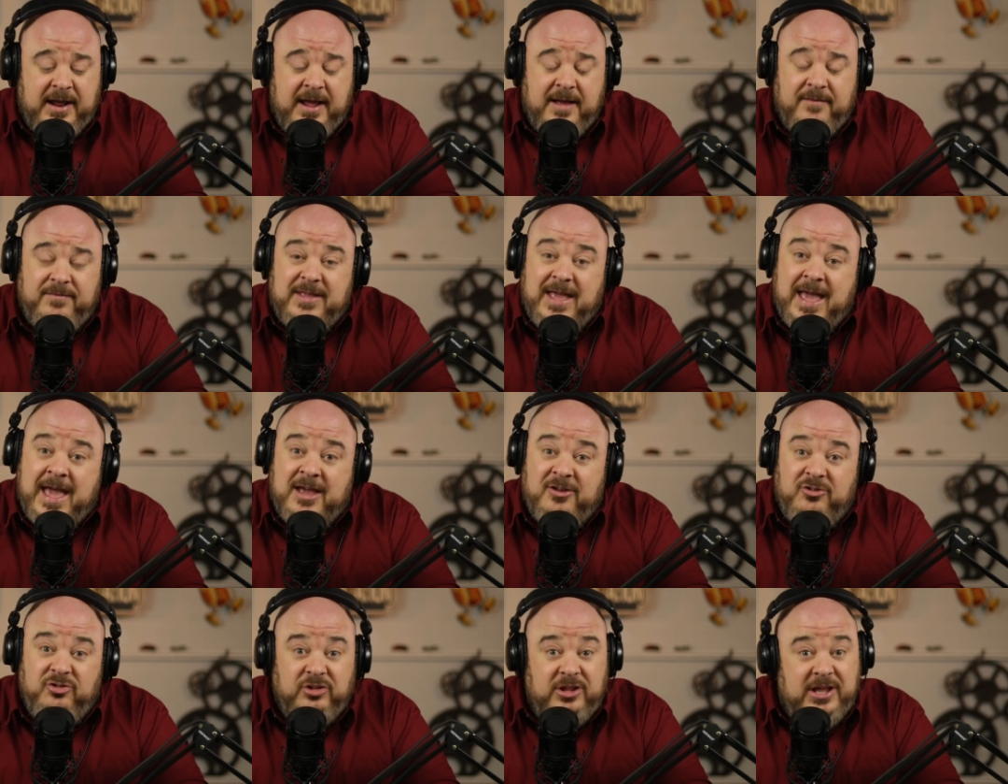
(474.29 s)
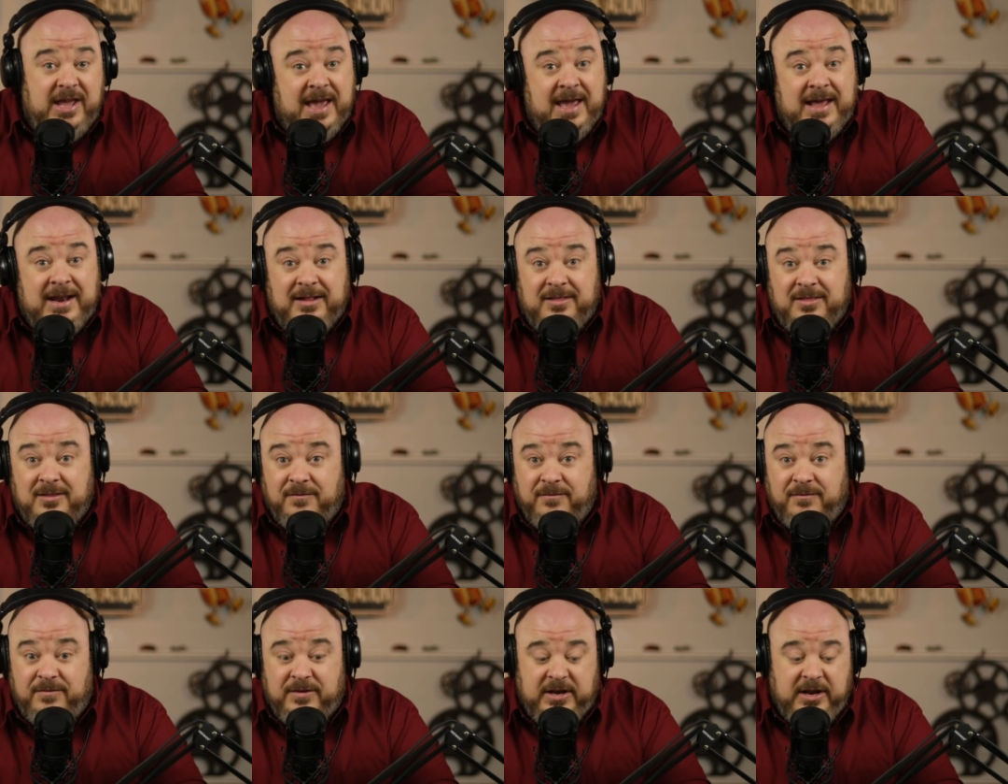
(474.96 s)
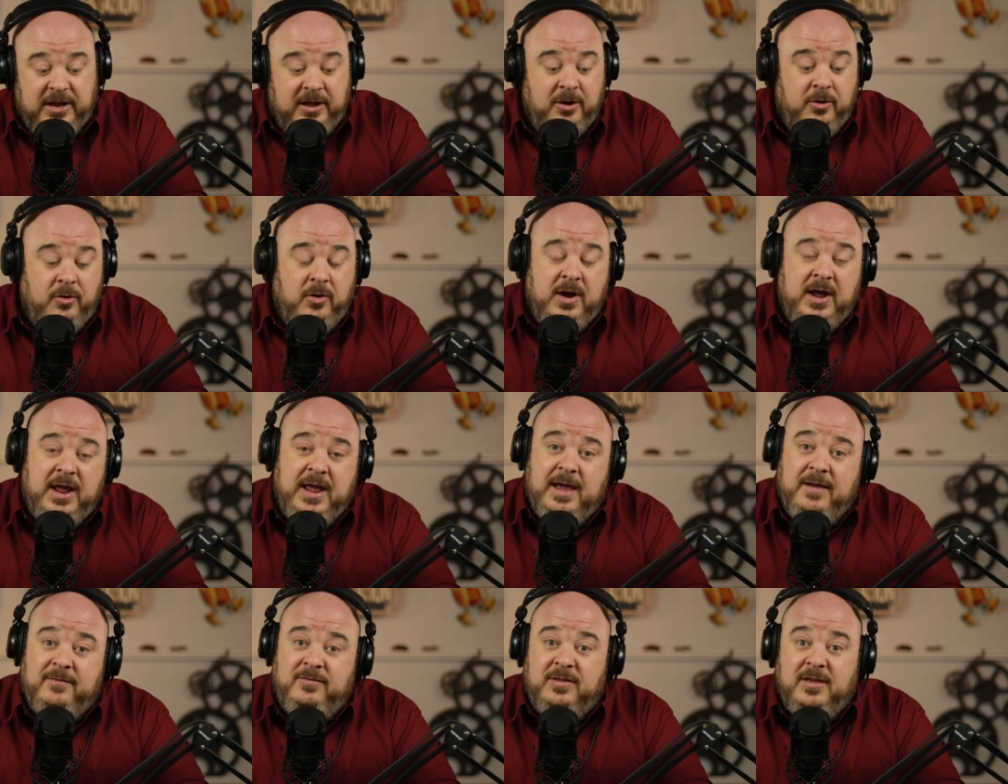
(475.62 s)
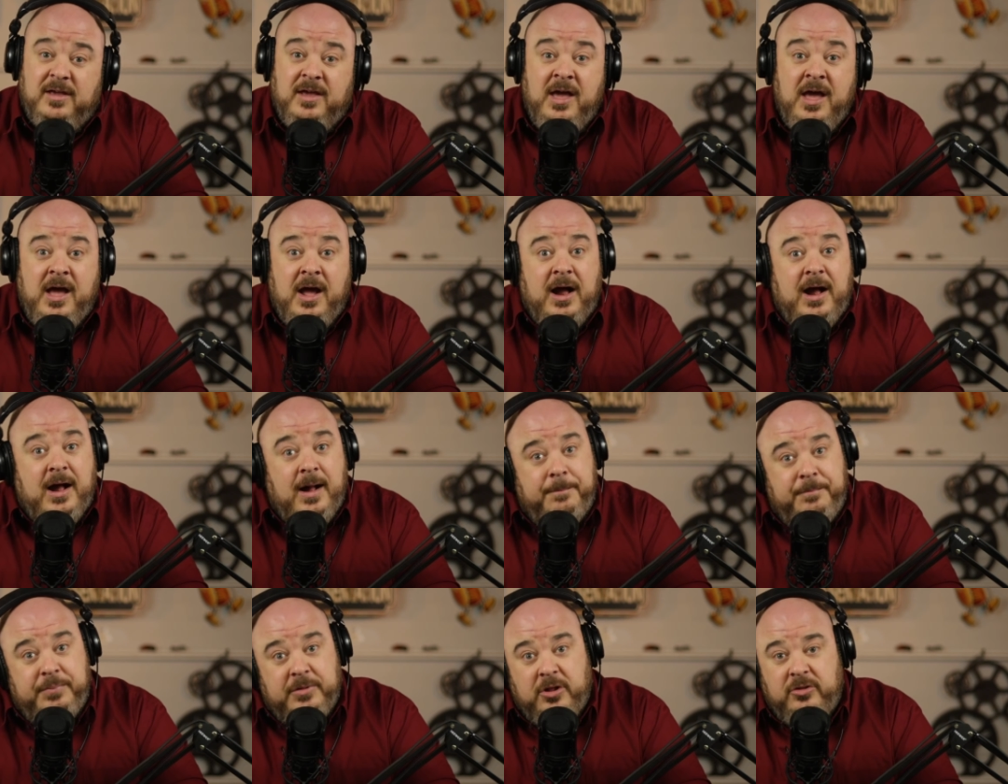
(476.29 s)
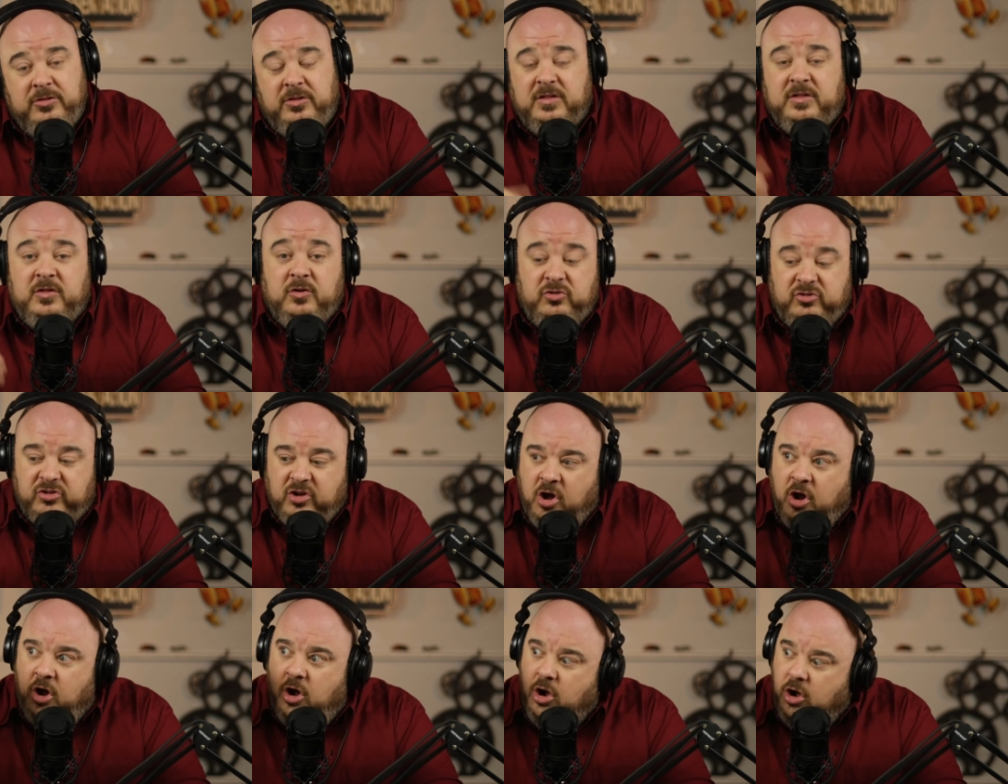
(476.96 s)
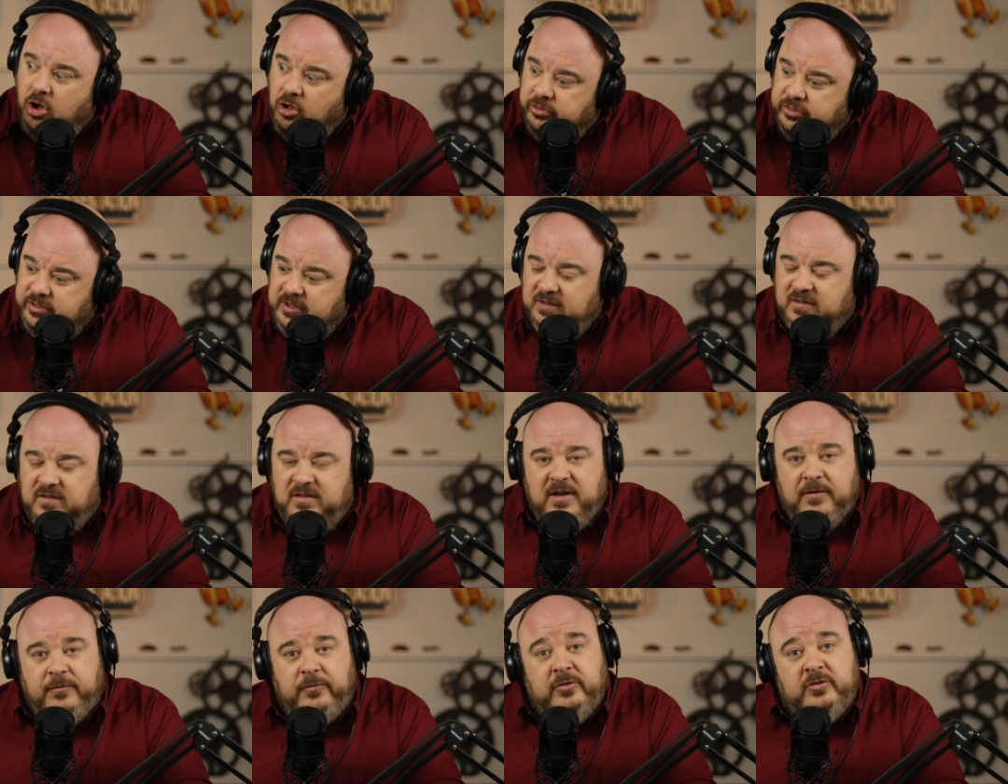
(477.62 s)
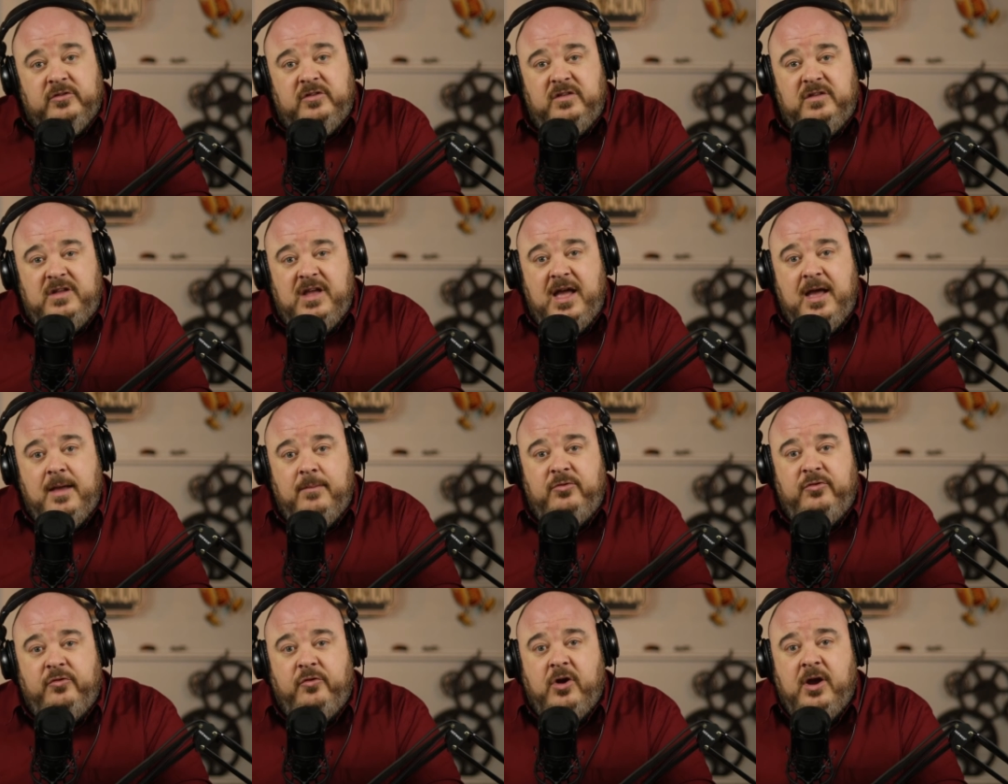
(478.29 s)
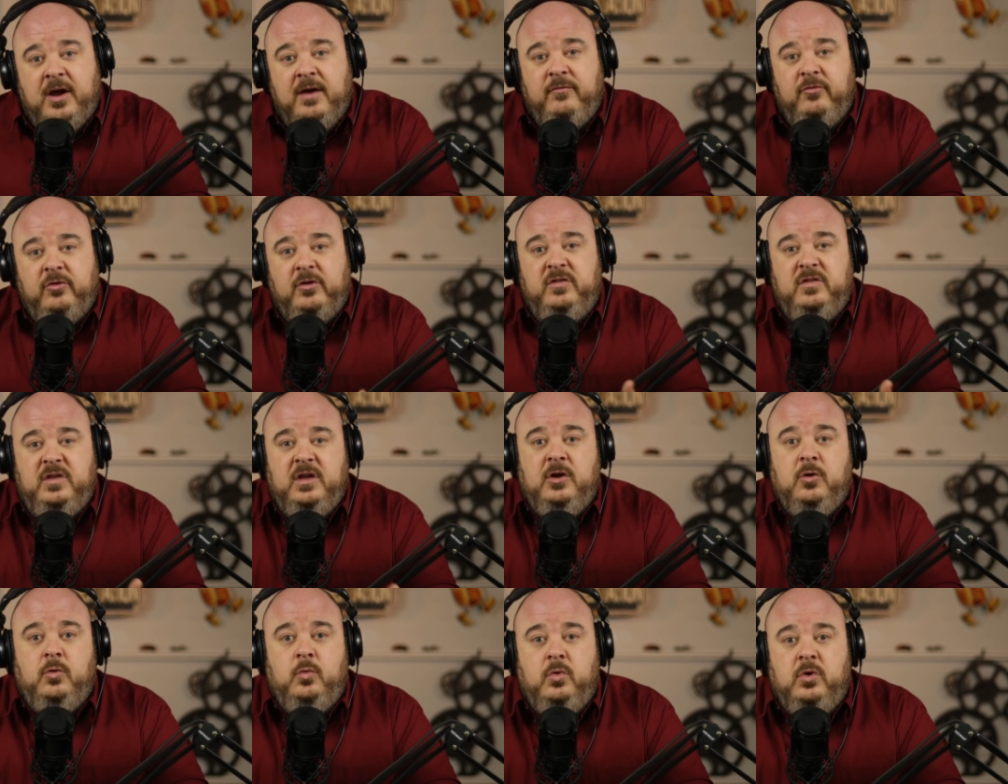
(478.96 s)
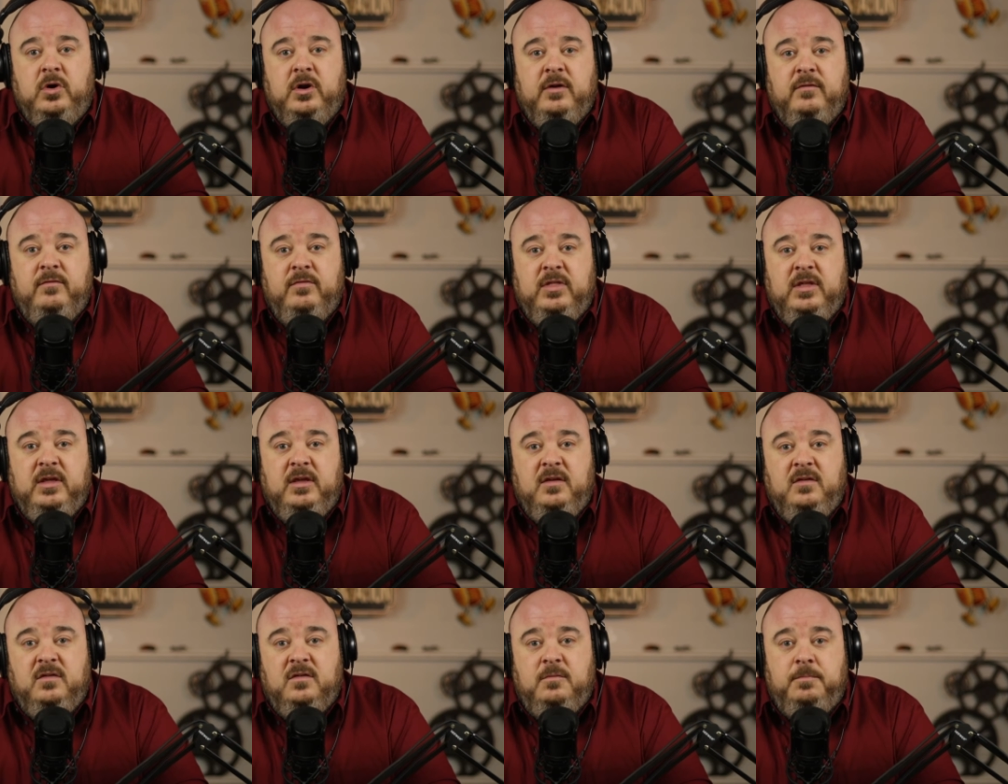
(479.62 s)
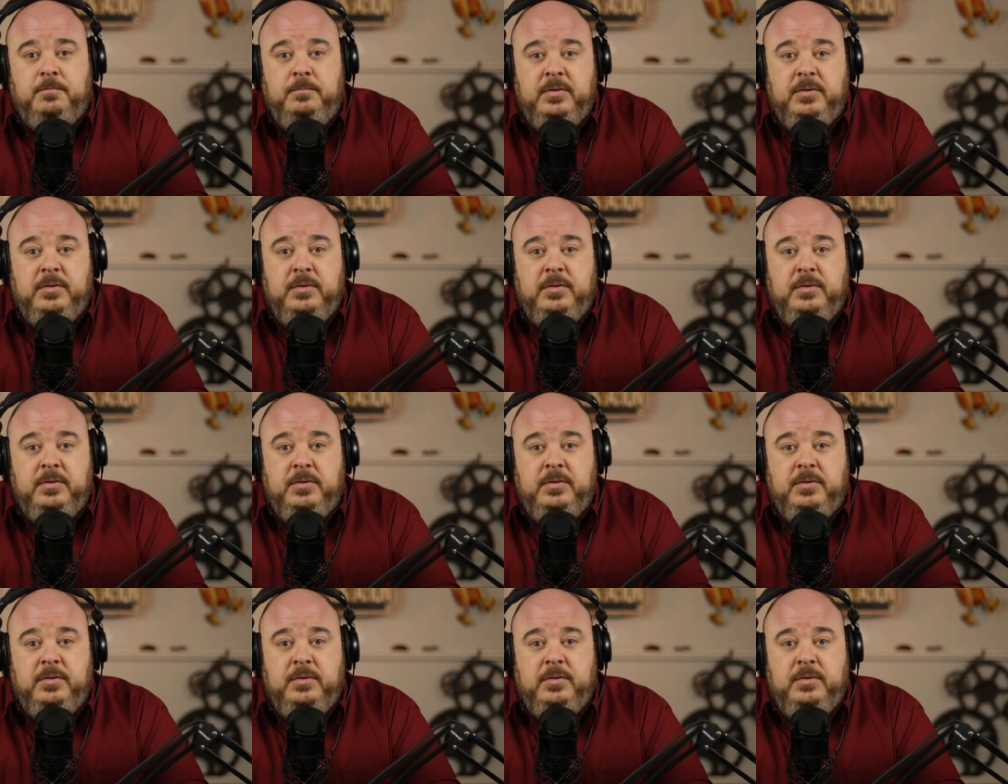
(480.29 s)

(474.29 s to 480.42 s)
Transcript: I have to actually edit the video. I have to upload it. There's all these different steps for every single one of these